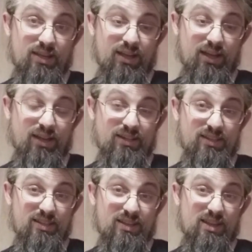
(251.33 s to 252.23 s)
And
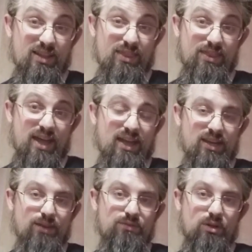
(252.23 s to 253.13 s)
that
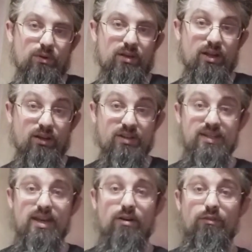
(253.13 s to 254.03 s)
gives you an
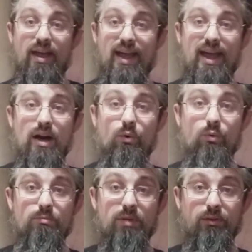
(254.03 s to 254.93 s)
idea of
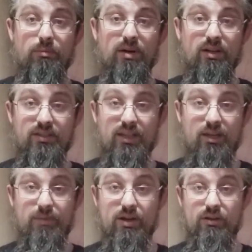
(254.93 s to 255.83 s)
how both the party and
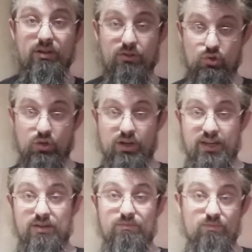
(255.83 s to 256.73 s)
enemy are going to
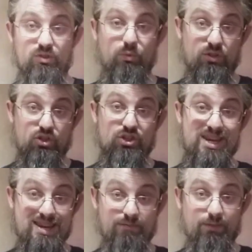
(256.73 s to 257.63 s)
try to
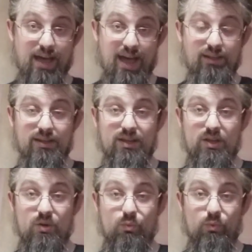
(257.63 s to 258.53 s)
achieve that,
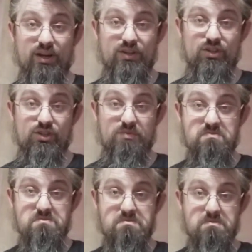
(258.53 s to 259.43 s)
which
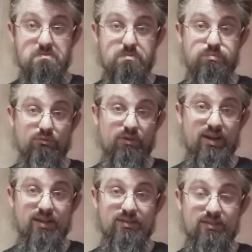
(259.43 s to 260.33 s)

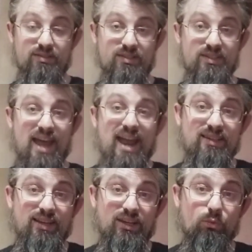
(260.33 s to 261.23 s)
brings us to
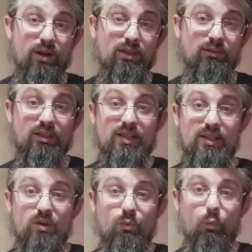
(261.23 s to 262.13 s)
tactics. Well,
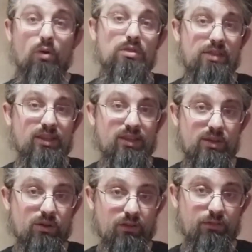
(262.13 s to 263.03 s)
one thing that
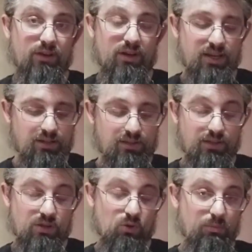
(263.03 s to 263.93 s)
you're going to find
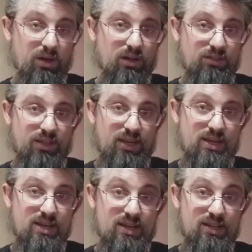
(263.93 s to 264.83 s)
that your
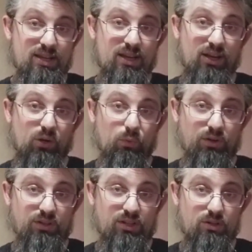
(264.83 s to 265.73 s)
party are going to
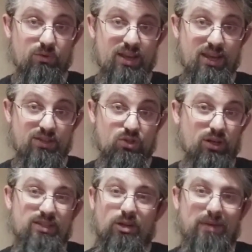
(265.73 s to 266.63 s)
want to do is try
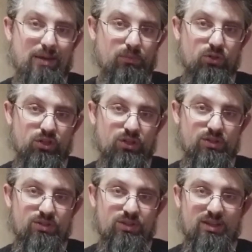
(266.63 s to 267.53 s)
and set up
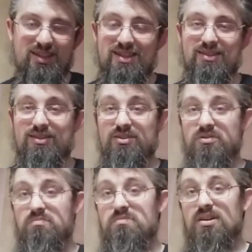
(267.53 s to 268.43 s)
ambushes.
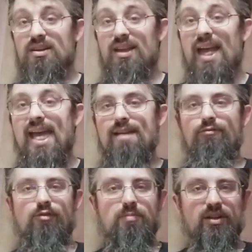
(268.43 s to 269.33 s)

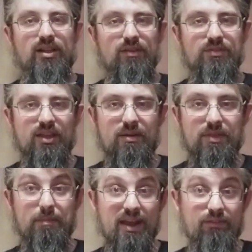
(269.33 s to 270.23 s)
Everybody loves
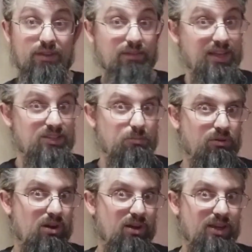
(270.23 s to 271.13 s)
the benefit of that
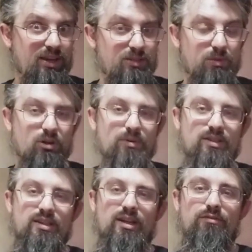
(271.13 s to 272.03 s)
surprise
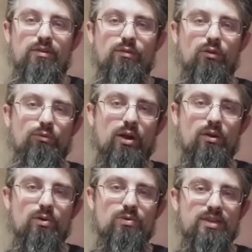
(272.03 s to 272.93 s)
moment. You know, if you've got
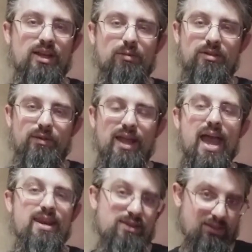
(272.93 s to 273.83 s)
rogues, they're going to be doing
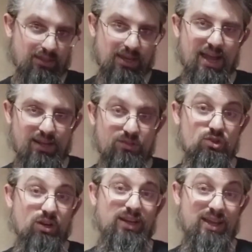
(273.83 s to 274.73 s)
anything they can to
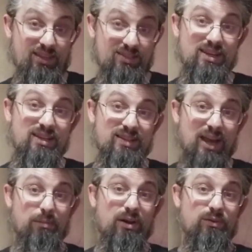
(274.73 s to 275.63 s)
try and get their sneak
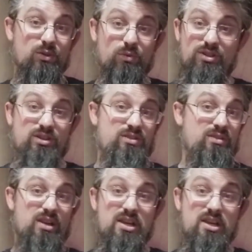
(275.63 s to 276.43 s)
attack bonus, which is